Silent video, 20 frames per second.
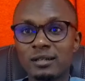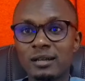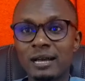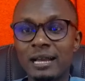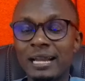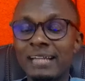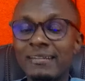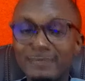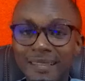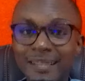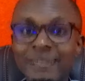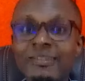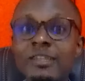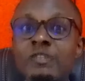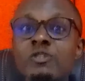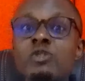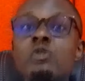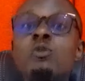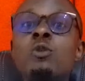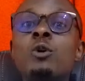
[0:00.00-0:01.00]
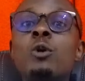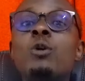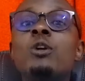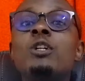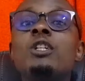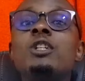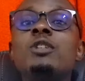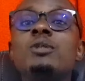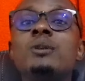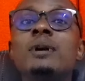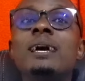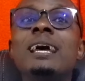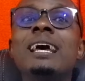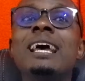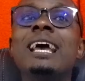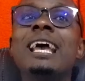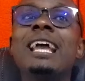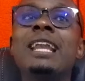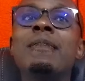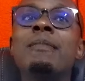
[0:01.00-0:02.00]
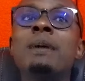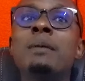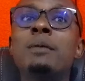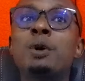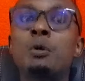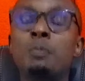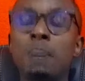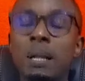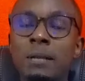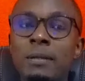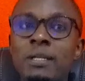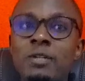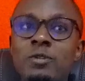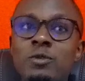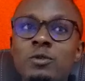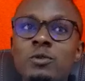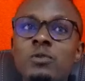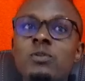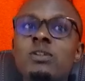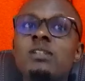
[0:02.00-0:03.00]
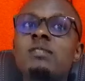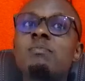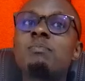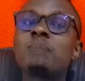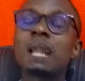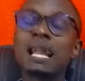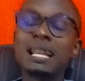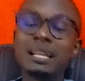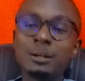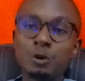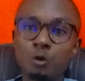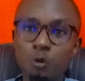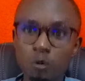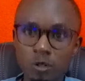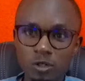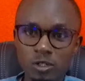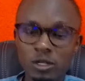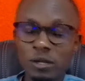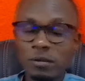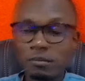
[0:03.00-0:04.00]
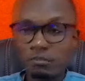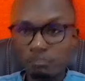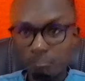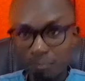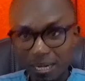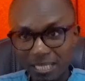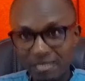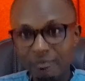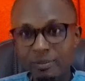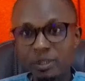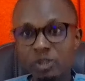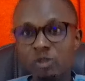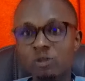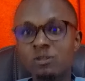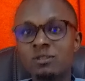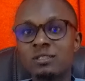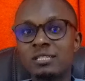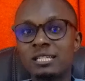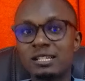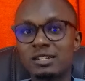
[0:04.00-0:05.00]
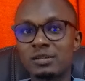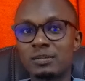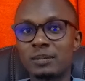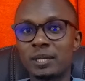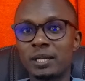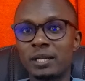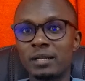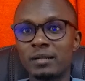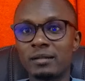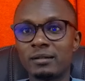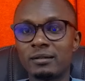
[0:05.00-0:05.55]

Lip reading: And I think this should continue. Any member of parliament who is planning goons must be shown discipline.